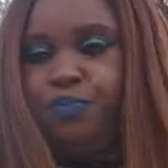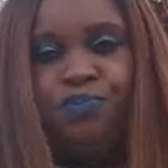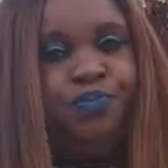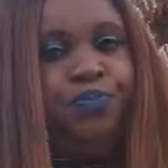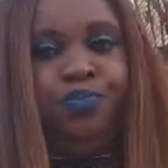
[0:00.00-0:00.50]

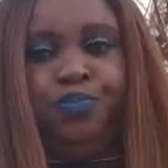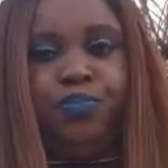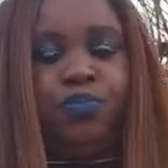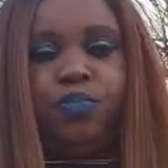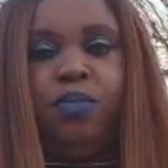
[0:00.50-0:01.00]
Mm-mm.
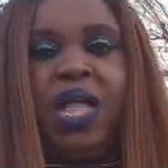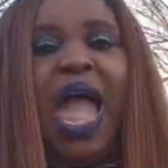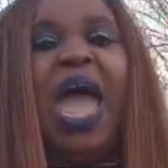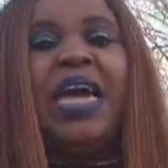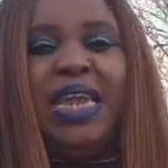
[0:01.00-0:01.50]

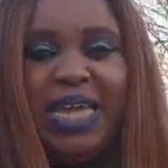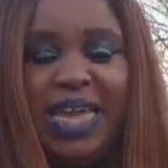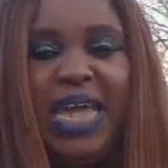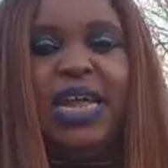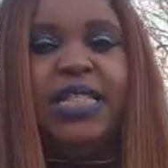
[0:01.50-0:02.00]
At
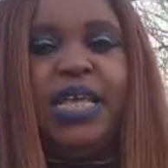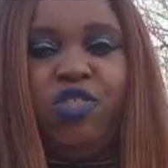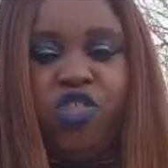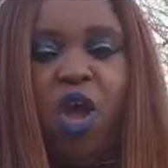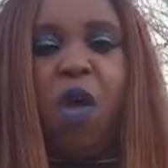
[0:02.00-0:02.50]
Lakita T.
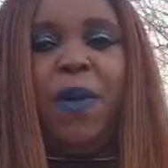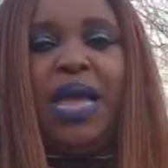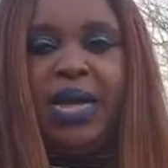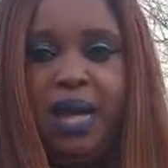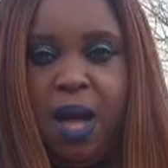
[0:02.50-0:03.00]
Sharpe
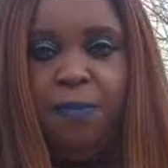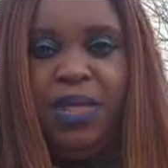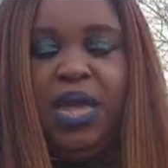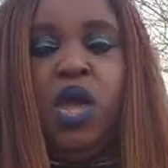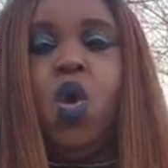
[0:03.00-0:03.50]
and
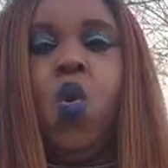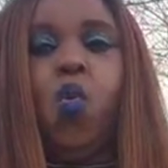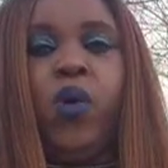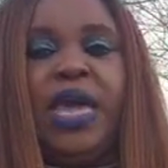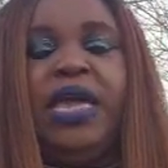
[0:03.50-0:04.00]
Company,
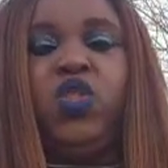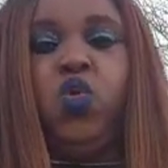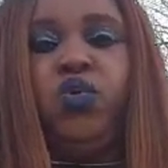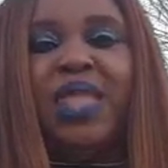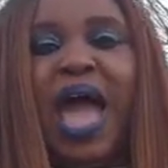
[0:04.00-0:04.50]
we
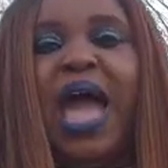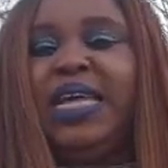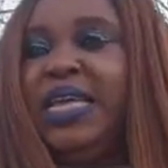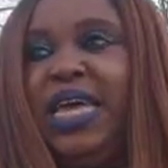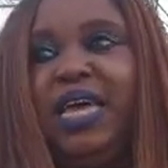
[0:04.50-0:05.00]
do
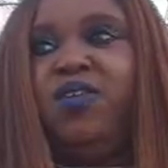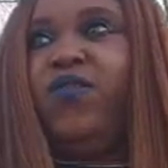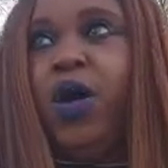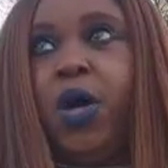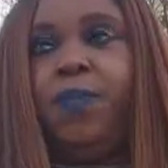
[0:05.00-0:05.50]
not give
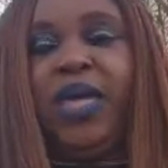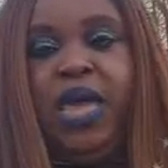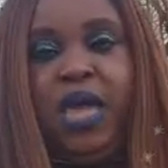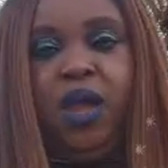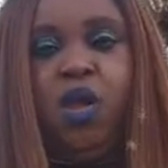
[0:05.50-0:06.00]
up
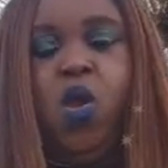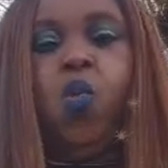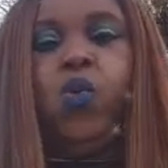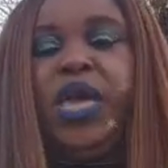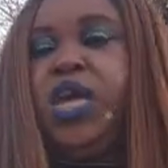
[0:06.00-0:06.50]
here.
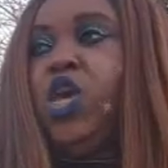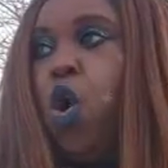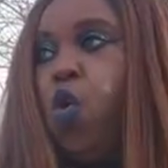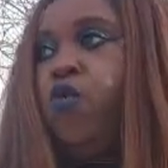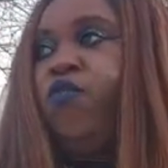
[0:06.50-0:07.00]
We
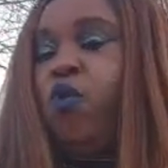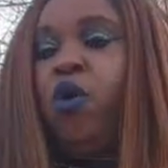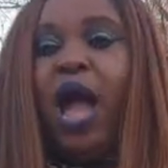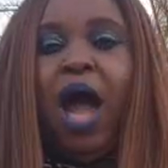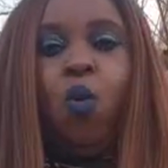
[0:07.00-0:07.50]
go
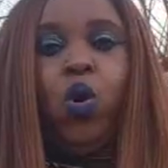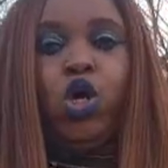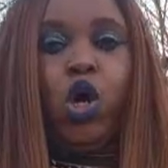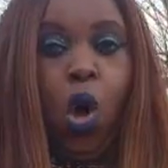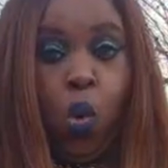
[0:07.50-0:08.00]
for our
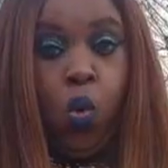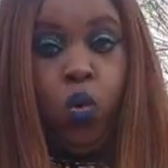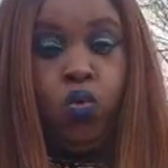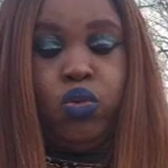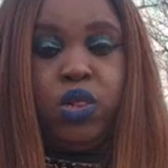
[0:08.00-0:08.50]

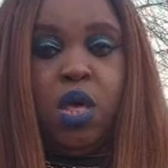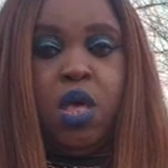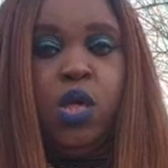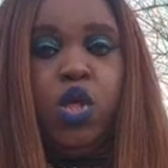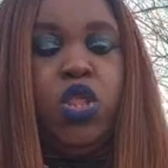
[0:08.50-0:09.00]
goals.
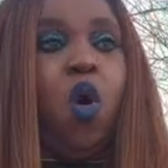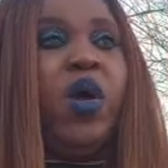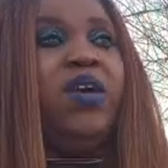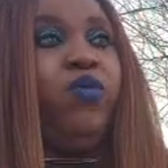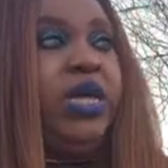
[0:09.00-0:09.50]
You
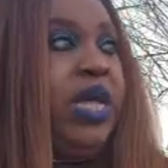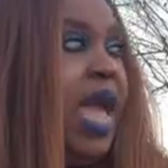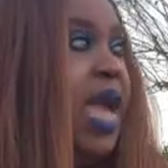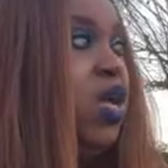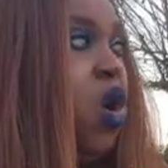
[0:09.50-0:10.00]
know, if we
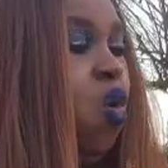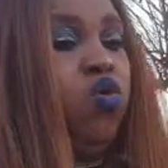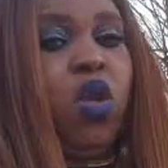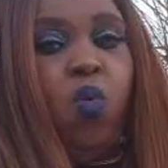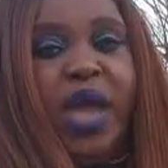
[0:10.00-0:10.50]
can't
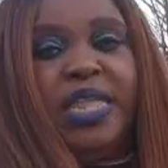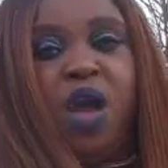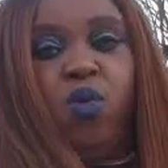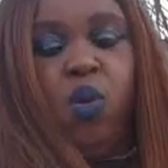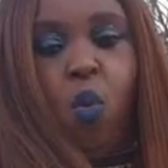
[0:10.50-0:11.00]
go the way
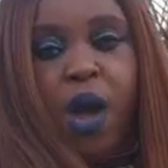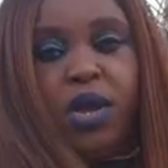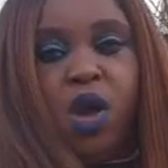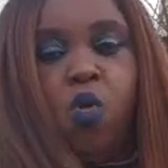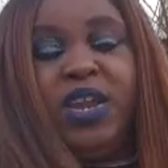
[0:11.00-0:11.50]
that we
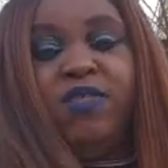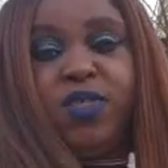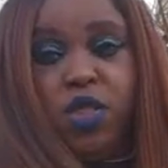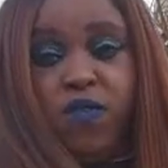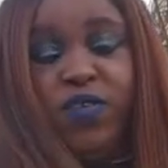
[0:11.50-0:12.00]
want to go and if,
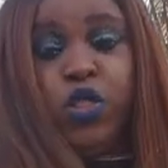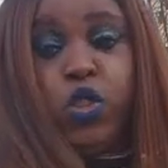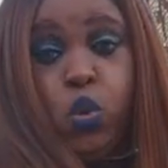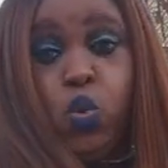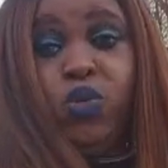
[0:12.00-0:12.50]
if
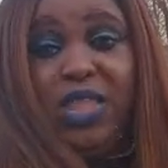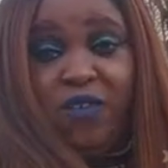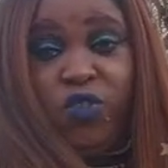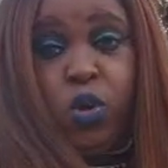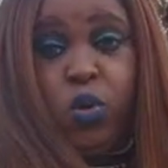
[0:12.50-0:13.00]
it's too
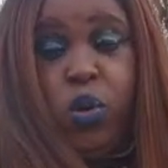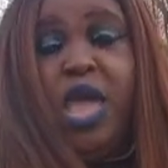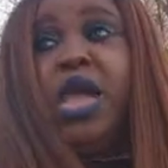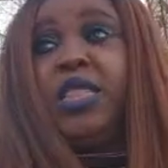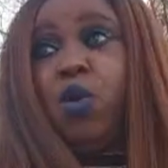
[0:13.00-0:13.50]
difficult,
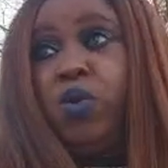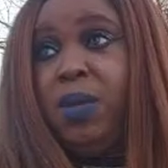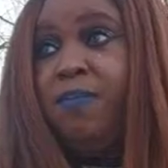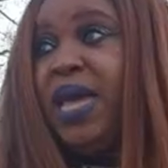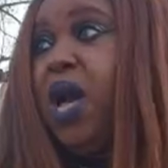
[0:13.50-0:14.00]
then
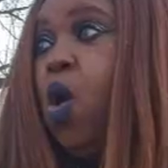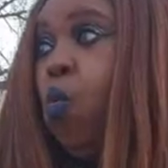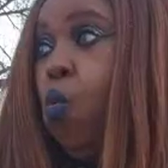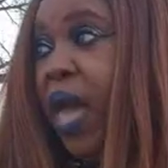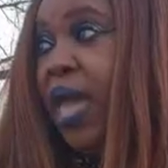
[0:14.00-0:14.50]
we make a
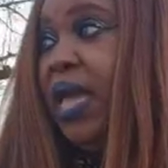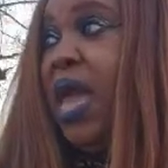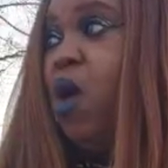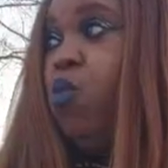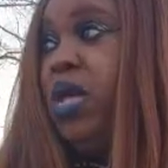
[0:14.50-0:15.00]

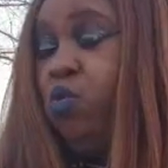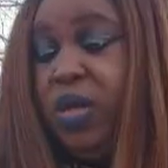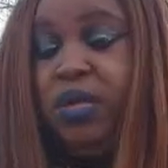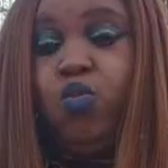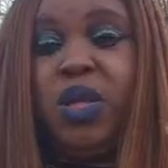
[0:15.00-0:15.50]
way and we,
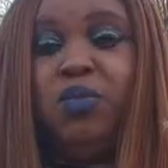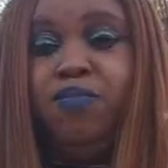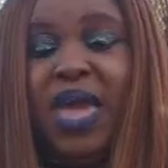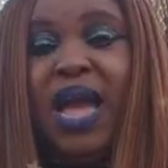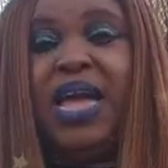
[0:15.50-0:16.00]
we, we
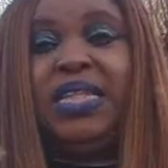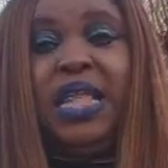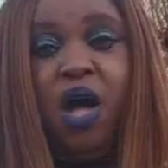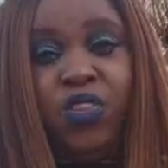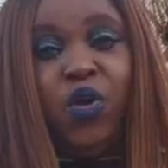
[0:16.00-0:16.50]
make
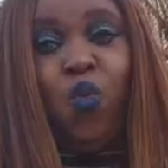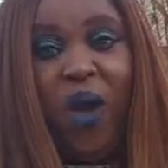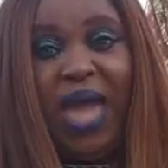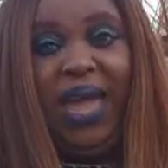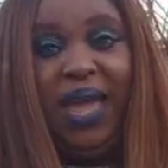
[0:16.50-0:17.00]
another
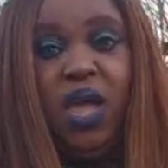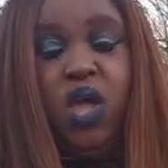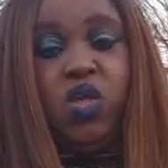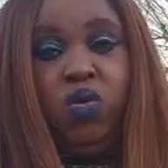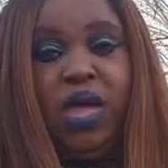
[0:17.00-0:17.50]
way.
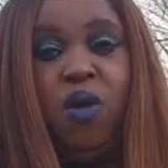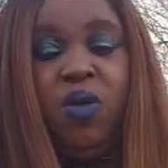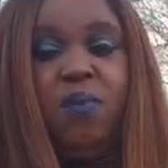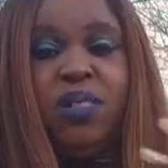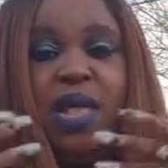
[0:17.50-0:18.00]
You get
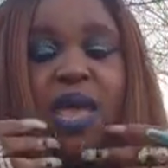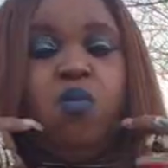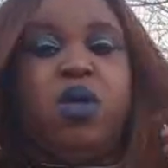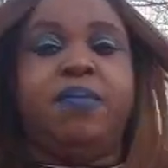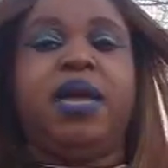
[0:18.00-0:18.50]
what I'm
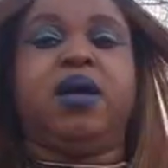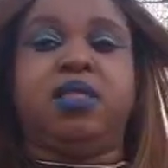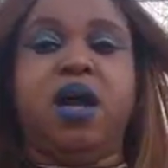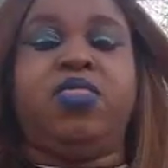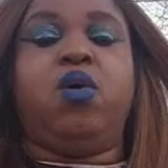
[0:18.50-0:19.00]
saying? We make
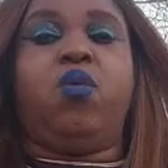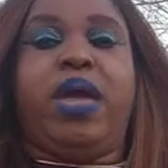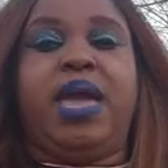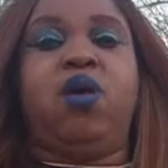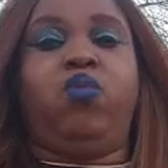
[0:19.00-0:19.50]
another
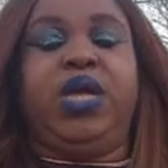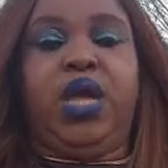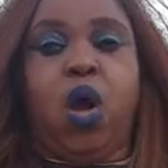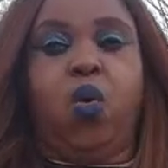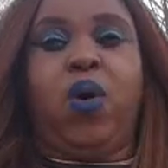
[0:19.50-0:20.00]
way and we
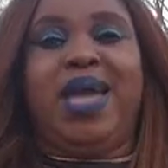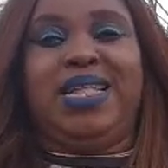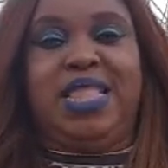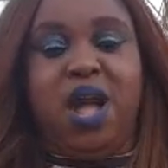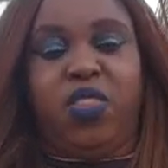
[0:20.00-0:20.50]
go
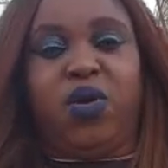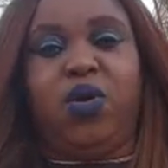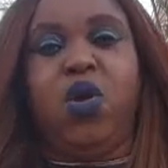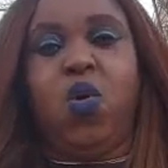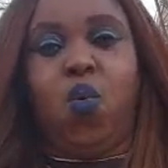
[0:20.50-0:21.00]

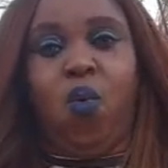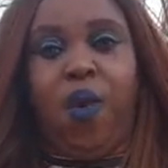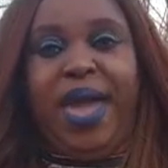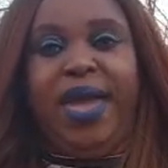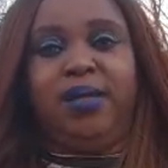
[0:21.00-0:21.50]
another
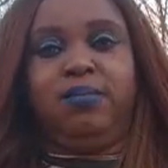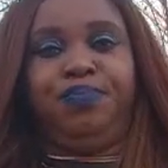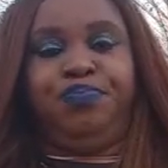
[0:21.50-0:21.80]
way.